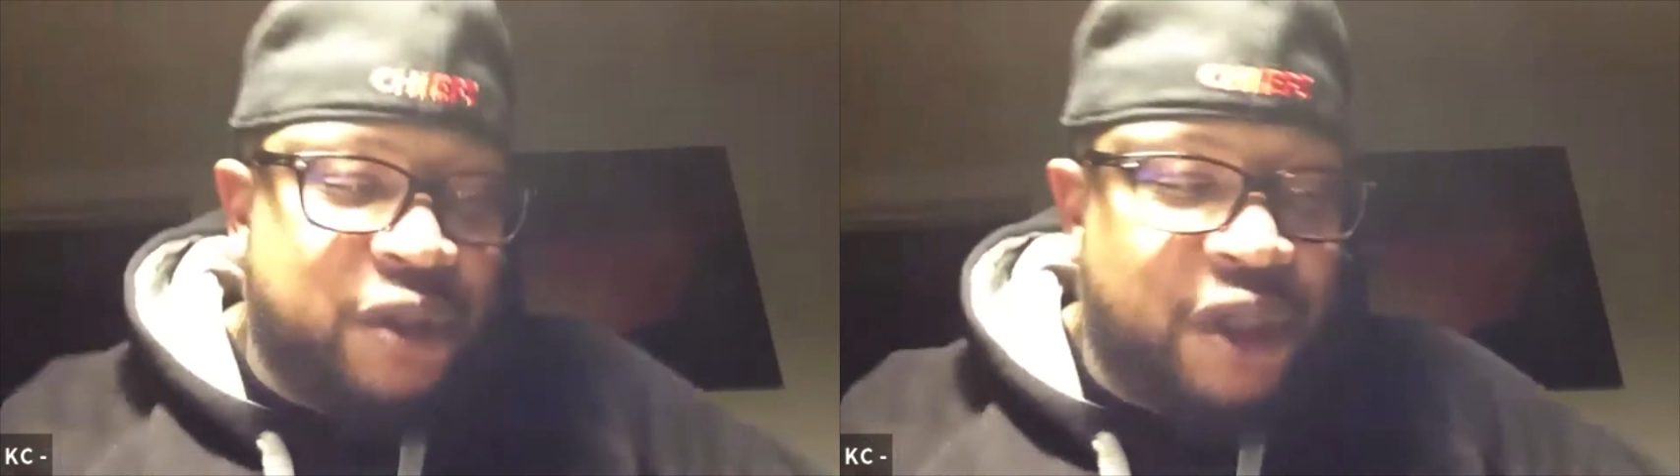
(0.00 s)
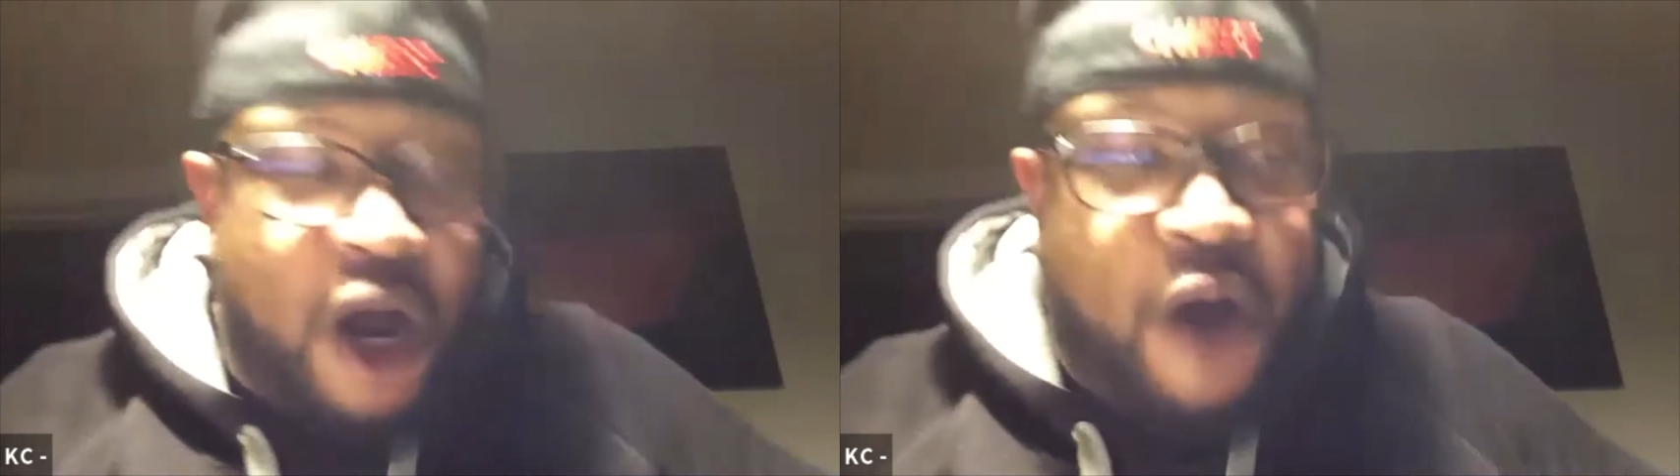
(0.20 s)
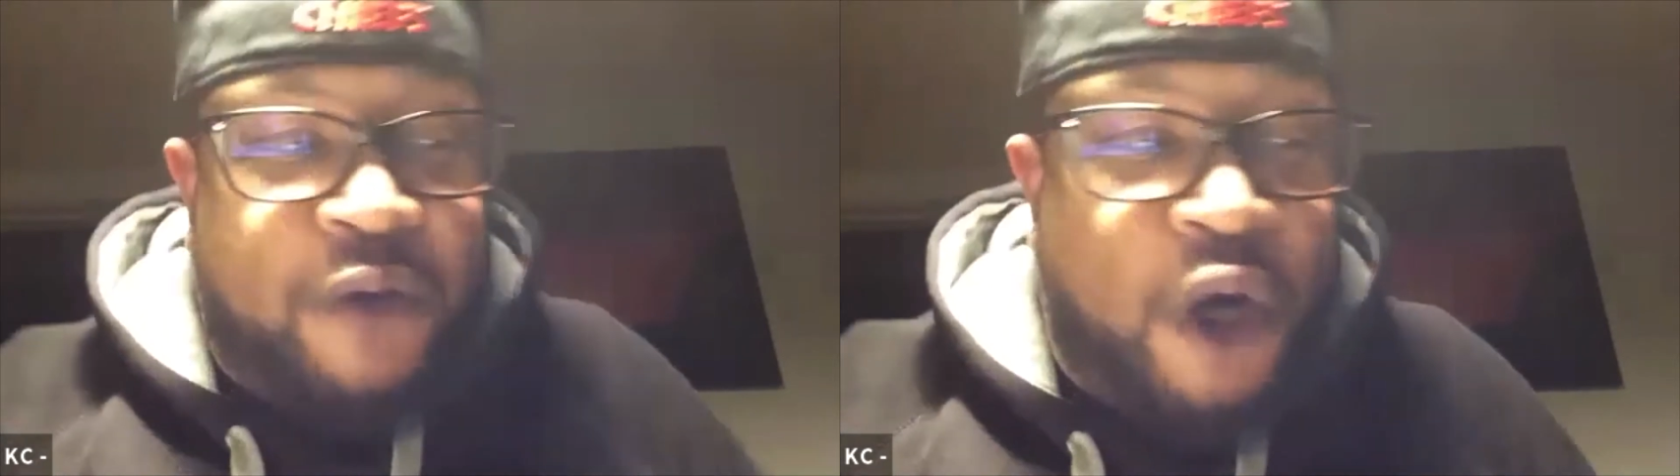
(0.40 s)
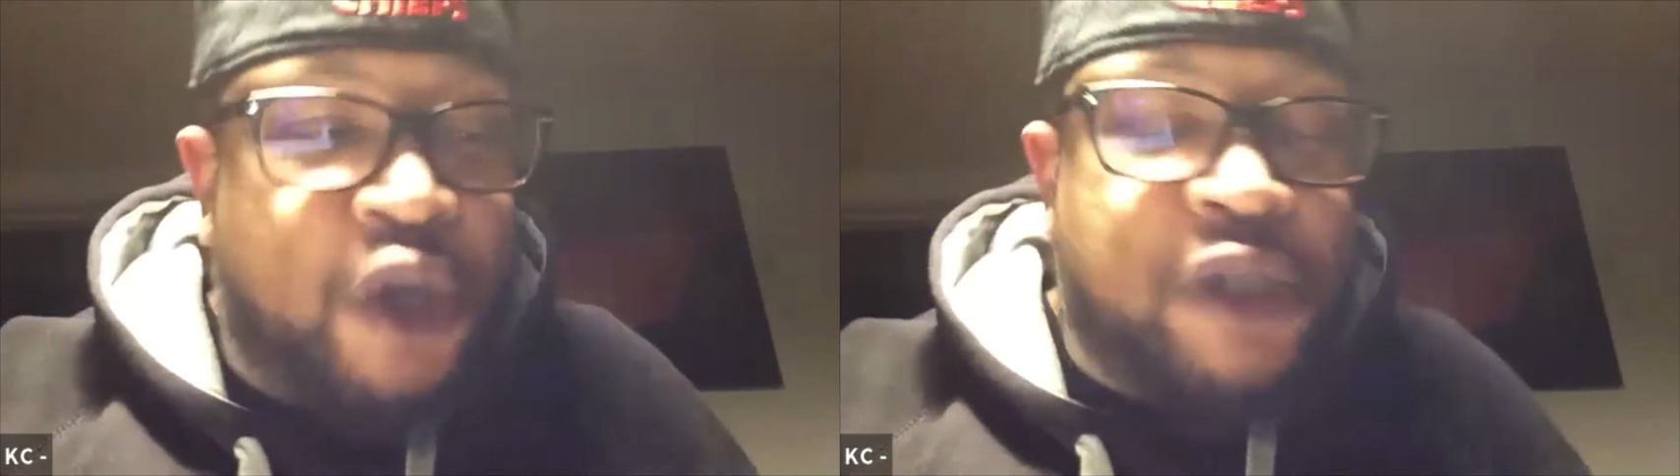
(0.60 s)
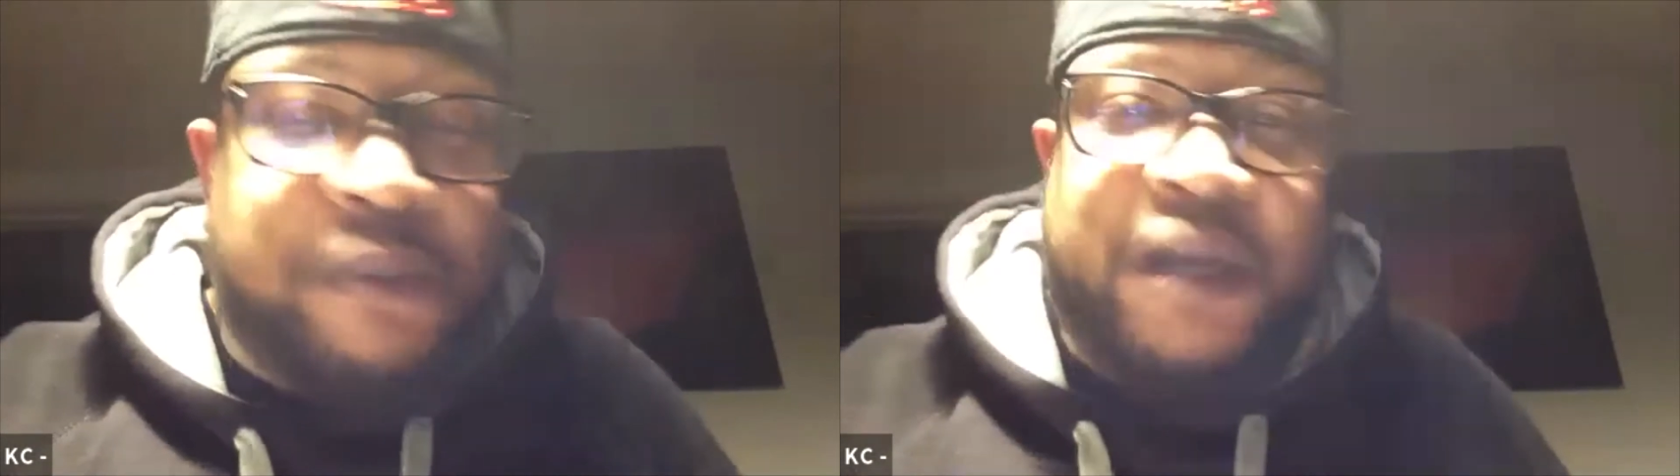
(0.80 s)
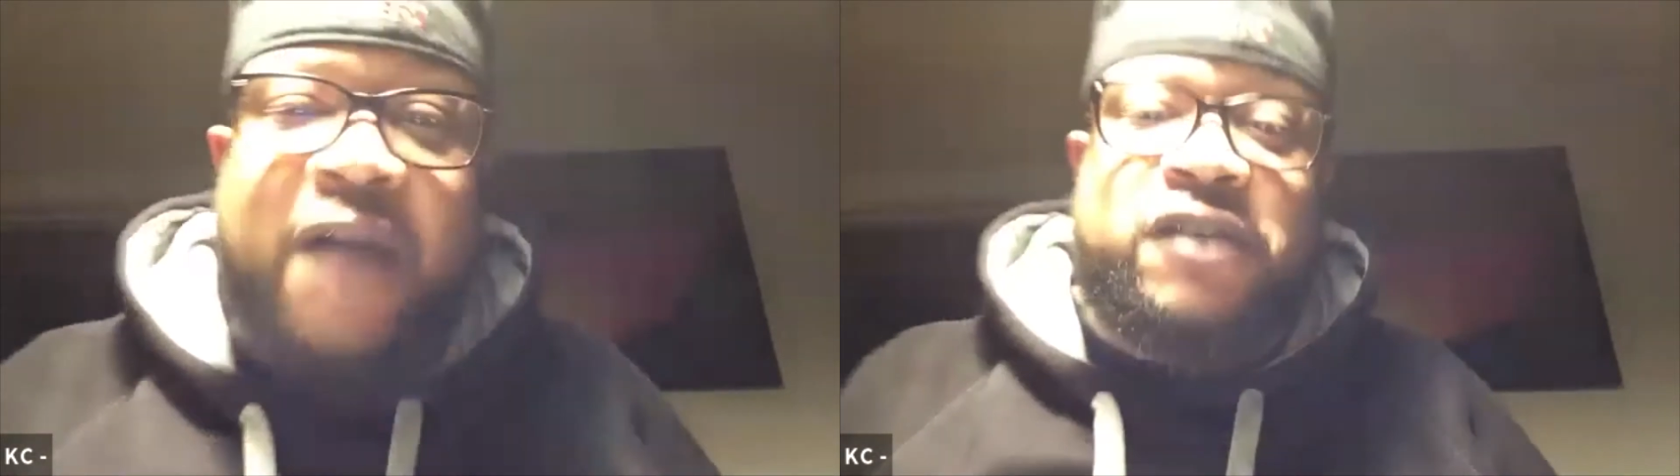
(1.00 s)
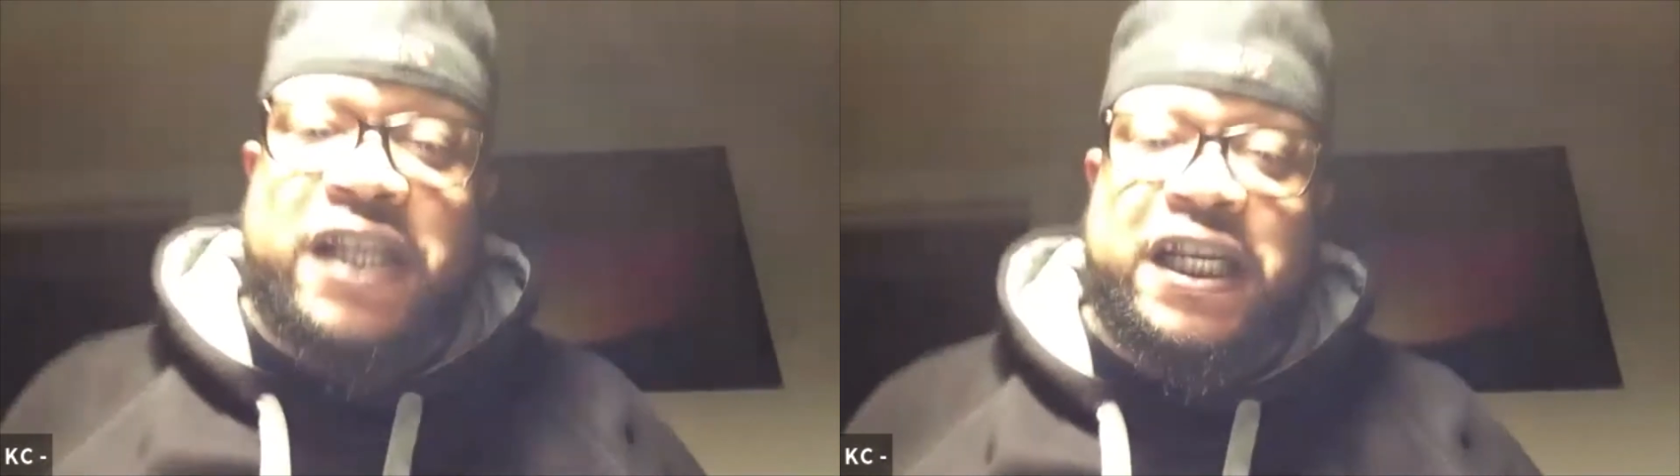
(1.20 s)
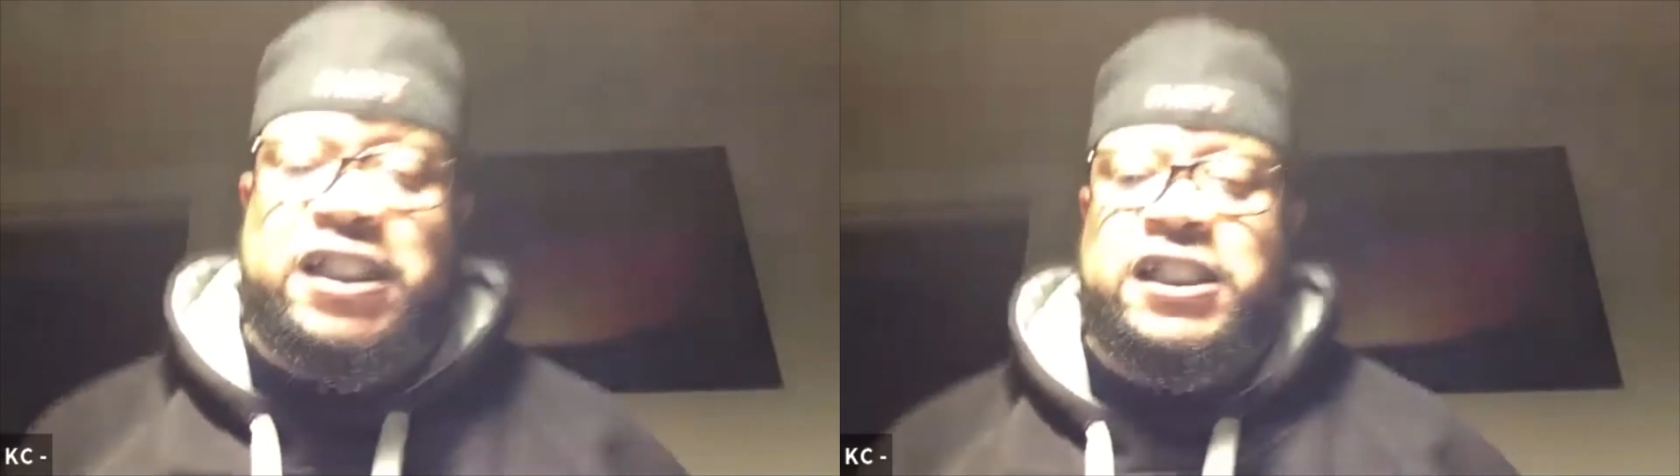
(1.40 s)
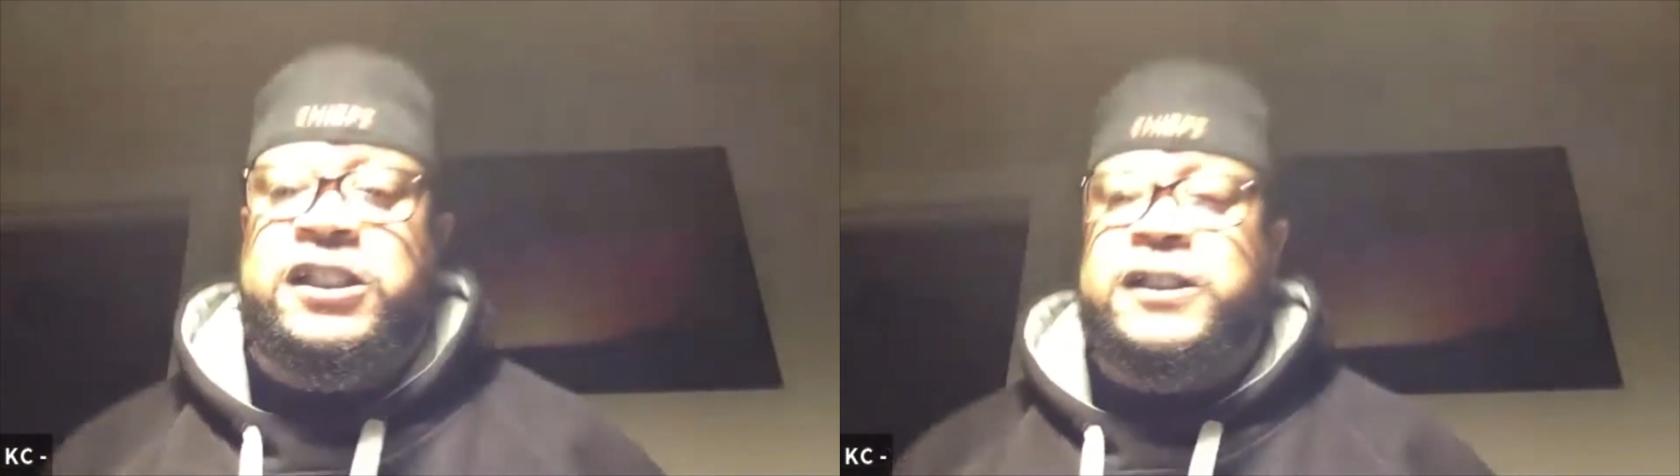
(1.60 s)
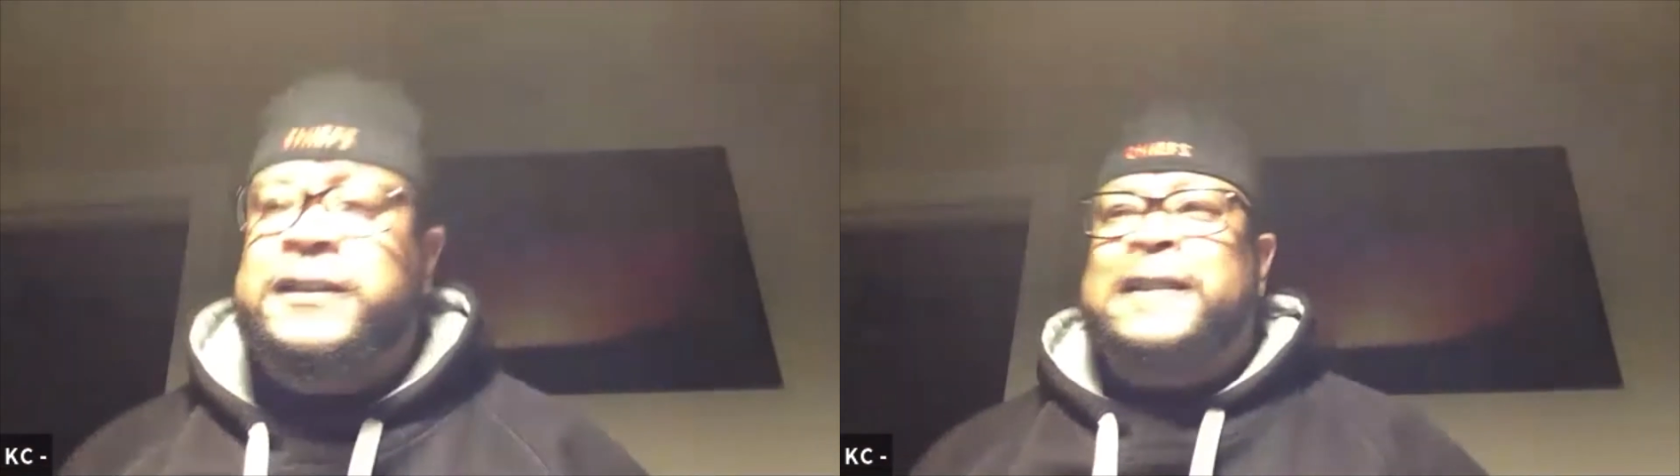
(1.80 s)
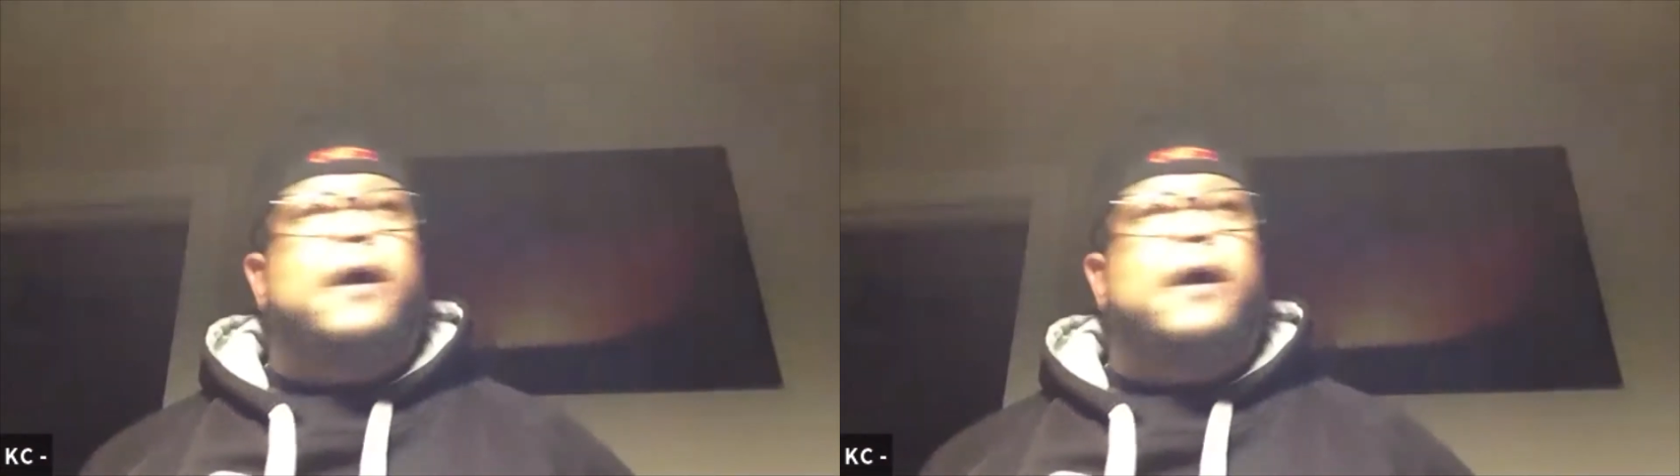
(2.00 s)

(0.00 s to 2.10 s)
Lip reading: you know, I overheard some conversations.